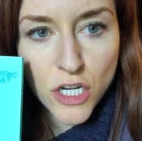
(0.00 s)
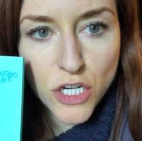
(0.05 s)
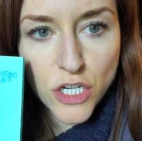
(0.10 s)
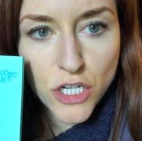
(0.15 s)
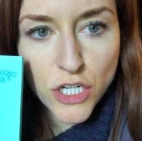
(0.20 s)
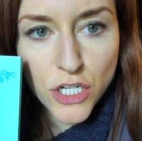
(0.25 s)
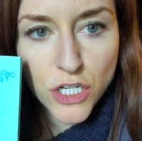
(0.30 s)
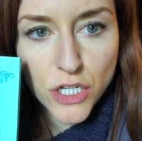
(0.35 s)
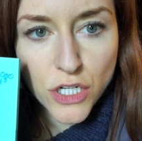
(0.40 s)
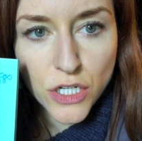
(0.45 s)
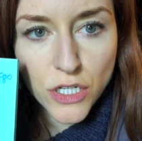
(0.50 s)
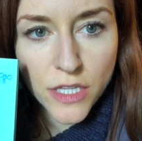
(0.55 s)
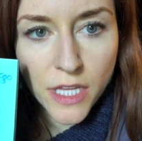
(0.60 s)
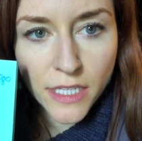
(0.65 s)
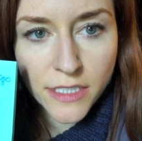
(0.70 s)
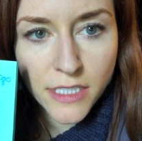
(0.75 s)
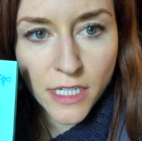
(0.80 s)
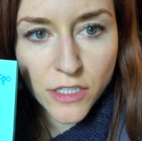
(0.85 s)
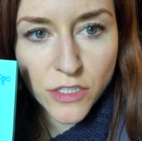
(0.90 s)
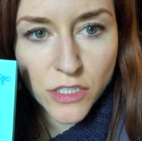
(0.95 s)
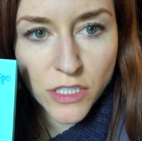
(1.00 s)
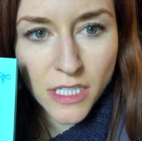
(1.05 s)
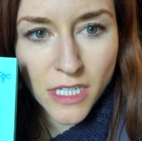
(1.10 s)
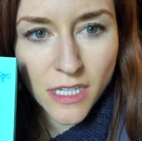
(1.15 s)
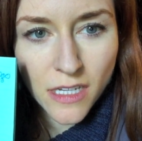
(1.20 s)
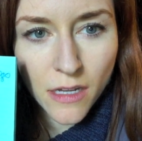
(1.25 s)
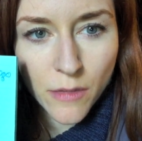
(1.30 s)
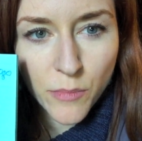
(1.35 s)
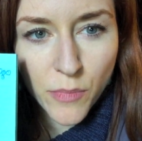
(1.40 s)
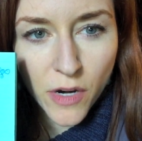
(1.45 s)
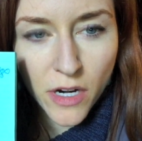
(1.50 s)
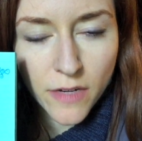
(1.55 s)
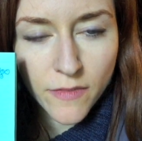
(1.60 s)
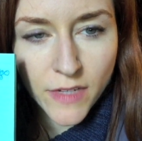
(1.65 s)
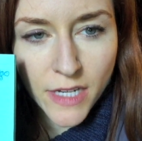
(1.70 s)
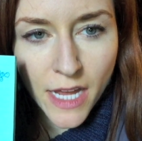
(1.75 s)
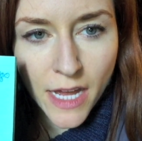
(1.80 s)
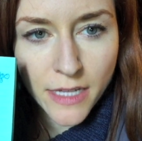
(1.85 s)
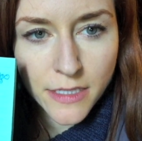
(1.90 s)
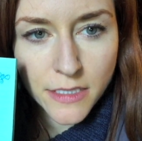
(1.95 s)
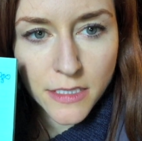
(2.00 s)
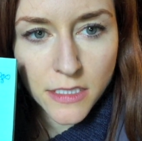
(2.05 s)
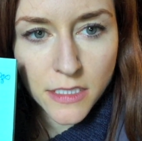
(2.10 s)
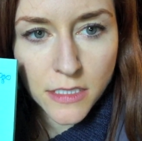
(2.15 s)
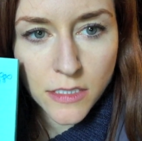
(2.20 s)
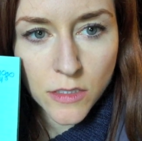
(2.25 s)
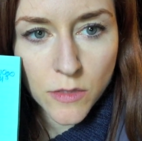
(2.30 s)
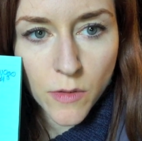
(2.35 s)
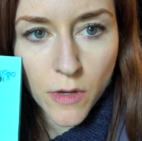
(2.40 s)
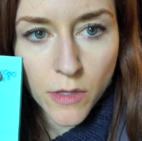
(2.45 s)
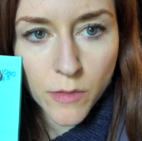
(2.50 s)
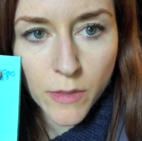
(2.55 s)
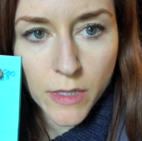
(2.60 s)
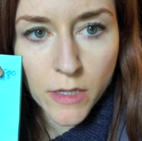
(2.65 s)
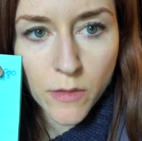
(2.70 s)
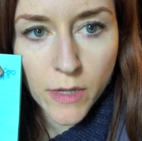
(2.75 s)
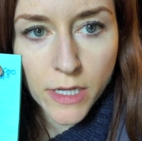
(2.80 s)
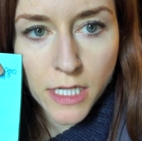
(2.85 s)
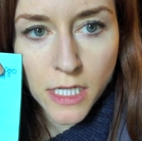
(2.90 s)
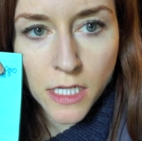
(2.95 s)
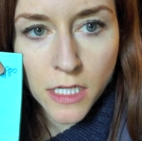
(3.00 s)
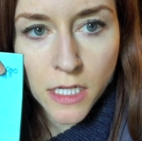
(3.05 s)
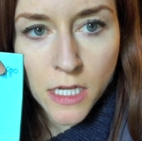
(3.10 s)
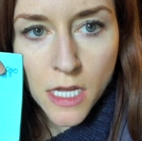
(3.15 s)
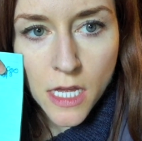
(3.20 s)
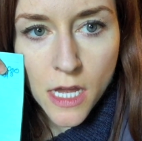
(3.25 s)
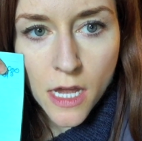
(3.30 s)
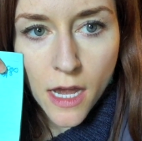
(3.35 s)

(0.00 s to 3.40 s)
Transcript: Sh, that's actually a part of an S. It doesn't go all the way quite in.